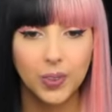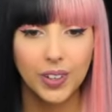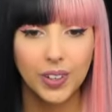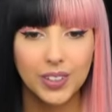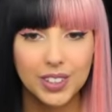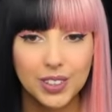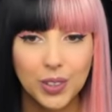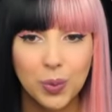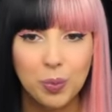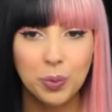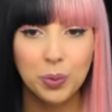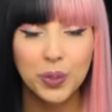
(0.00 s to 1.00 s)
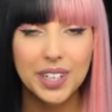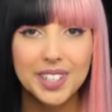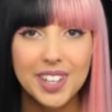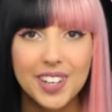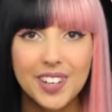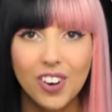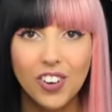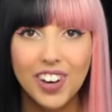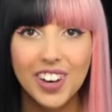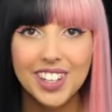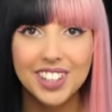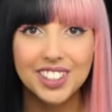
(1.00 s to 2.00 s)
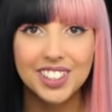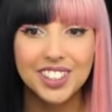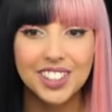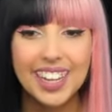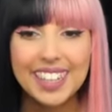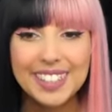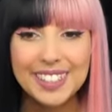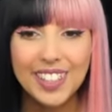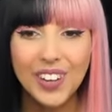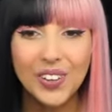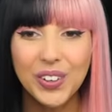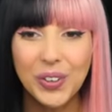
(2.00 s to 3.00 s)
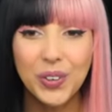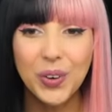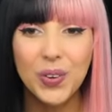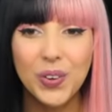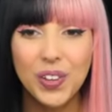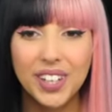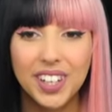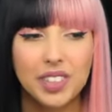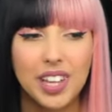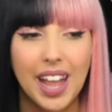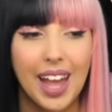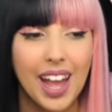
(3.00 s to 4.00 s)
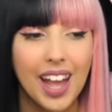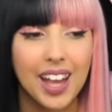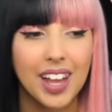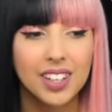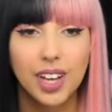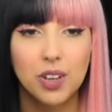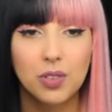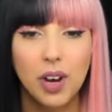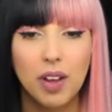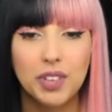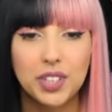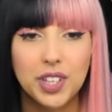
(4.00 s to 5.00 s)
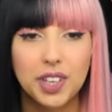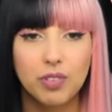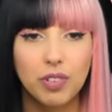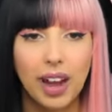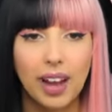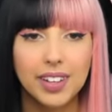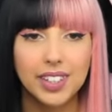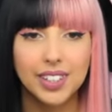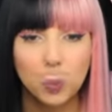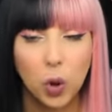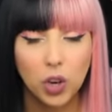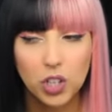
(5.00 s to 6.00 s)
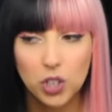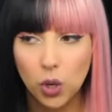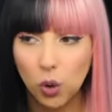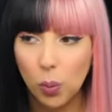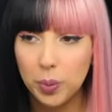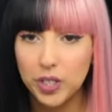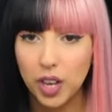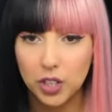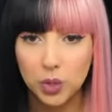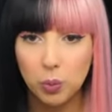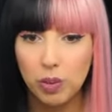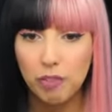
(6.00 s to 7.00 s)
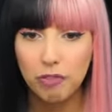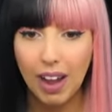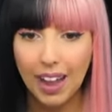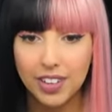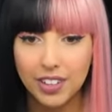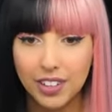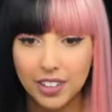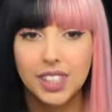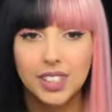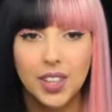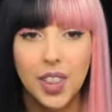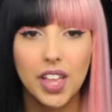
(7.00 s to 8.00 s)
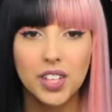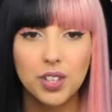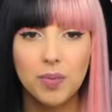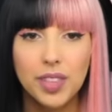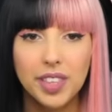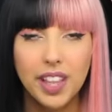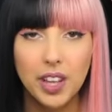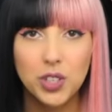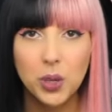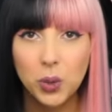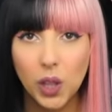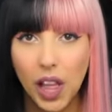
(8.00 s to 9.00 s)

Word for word: Whoa, it's so pretty and orange. It's so cool. Nah, I'd rather see fire. What is your obsession with fire? Isn't there something that you